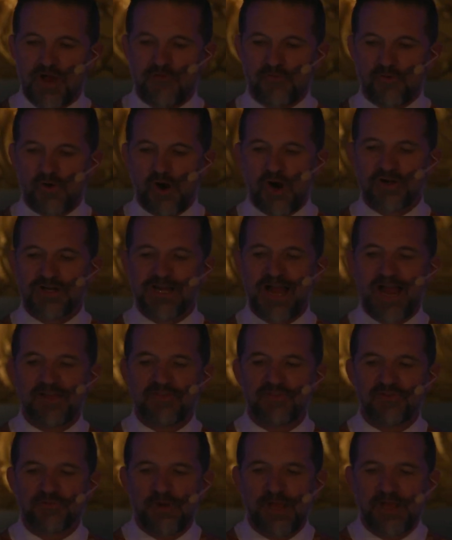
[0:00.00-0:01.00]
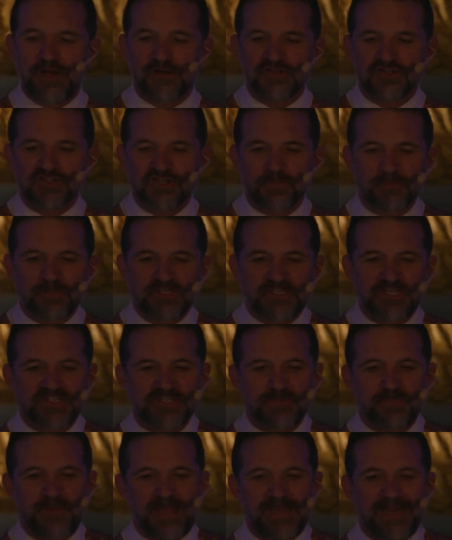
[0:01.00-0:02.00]
for our ninth graders to
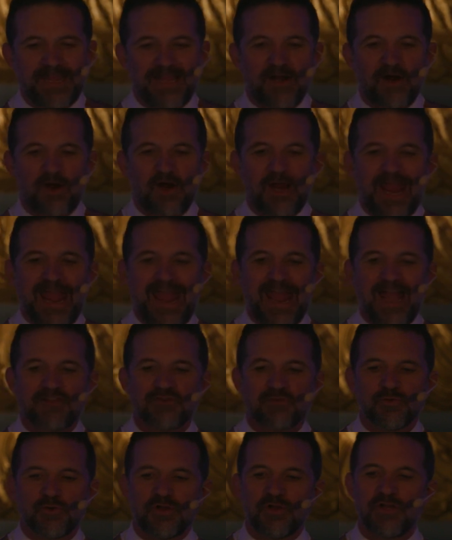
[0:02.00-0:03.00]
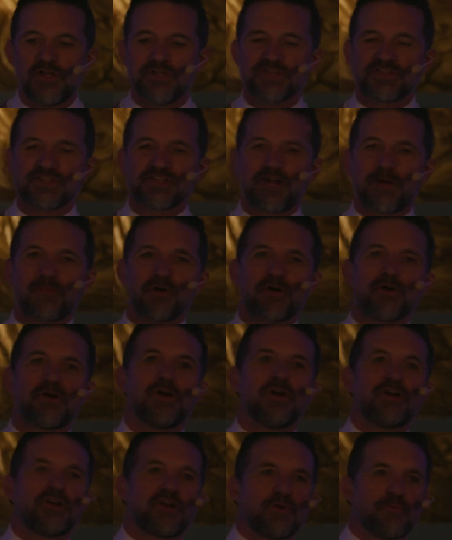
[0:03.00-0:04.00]
participate in our annual summer
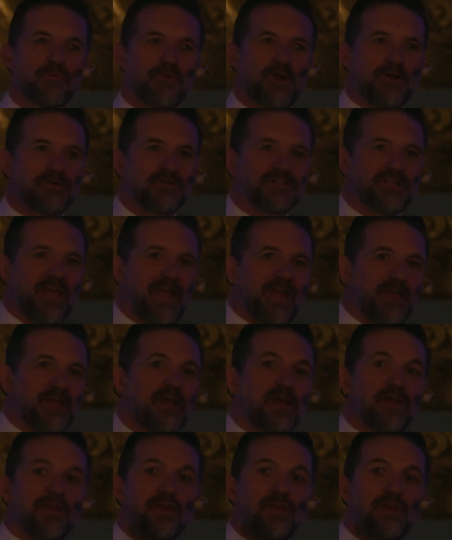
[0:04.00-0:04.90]
career day.